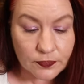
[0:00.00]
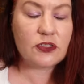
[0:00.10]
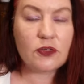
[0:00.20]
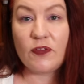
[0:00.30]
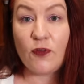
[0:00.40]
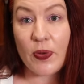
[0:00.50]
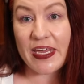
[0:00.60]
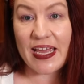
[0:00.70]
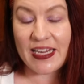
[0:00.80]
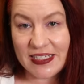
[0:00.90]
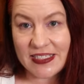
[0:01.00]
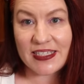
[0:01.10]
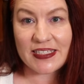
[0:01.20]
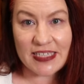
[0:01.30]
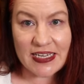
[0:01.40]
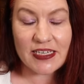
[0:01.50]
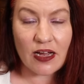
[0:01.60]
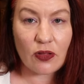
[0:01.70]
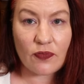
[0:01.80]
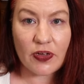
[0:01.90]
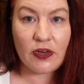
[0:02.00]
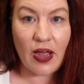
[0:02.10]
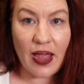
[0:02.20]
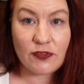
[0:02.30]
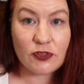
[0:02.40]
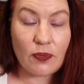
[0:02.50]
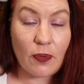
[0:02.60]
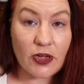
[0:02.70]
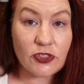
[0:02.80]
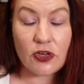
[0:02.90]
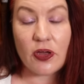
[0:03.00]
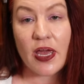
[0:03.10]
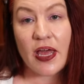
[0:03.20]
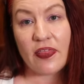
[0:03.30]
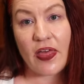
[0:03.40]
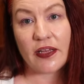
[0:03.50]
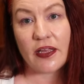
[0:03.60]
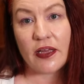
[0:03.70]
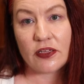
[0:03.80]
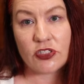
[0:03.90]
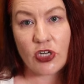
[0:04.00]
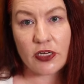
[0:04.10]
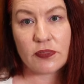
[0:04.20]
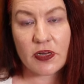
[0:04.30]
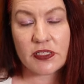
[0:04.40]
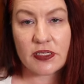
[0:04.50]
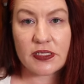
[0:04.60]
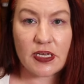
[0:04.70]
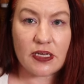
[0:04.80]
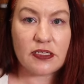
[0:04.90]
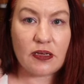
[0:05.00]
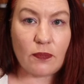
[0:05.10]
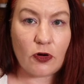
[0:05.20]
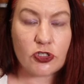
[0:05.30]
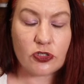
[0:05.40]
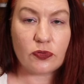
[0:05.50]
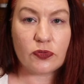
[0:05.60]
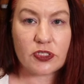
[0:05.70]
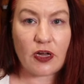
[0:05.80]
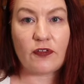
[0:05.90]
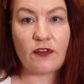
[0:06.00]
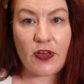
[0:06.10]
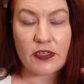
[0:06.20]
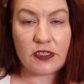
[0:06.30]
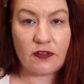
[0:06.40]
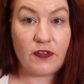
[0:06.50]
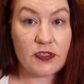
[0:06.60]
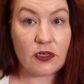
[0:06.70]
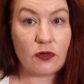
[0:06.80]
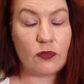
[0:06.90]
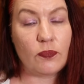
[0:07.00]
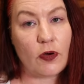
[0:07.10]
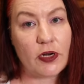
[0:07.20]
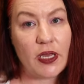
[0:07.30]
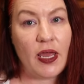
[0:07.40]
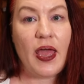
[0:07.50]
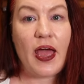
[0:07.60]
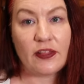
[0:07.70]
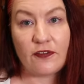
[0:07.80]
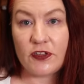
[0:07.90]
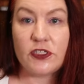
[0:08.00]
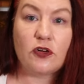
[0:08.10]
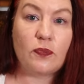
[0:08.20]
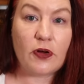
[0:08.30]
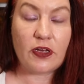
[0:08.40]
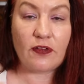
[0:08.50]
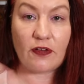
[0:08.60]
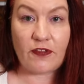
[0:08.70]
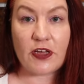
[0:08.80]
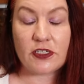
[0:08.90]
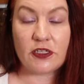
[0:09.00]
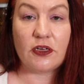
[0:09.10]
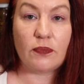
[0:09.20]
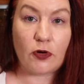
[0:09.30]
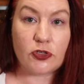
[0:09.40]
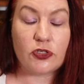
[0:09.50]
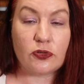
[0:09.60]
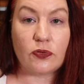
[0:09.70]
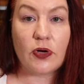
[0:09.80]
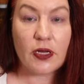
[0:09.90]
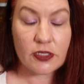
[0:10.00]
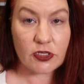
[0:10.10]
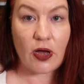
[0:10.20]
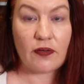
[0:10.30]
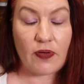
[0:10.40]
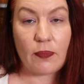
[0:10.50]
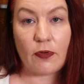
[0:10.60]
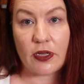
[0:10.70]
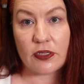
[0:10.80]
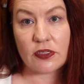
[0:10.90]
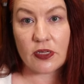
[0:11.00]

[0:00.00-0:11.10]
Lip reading: So before we get into the detail of it, I have to remind you that Chinese medicine sees emotional stuff affecting the physical body and the physical body affecting the emotional side of our body.